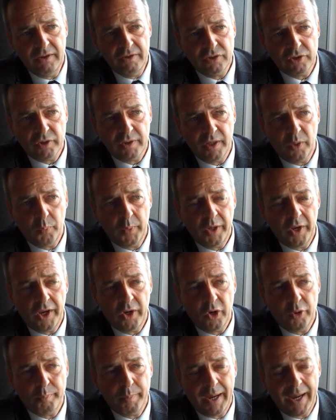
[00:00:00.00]
so that when I
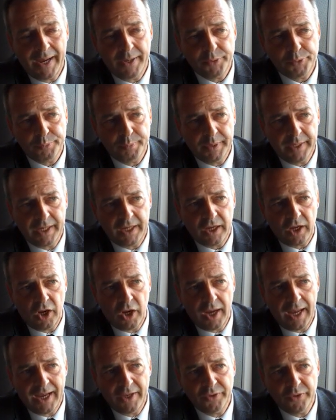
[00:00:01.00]
got my house back,
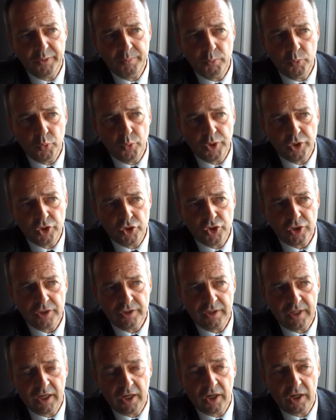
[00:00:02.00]
I had the mortgage
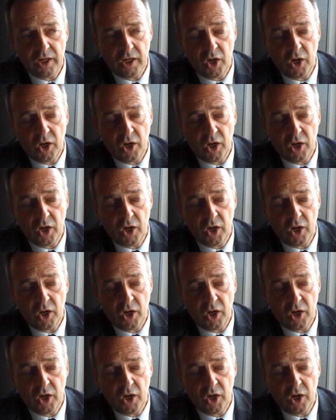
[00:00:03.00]
that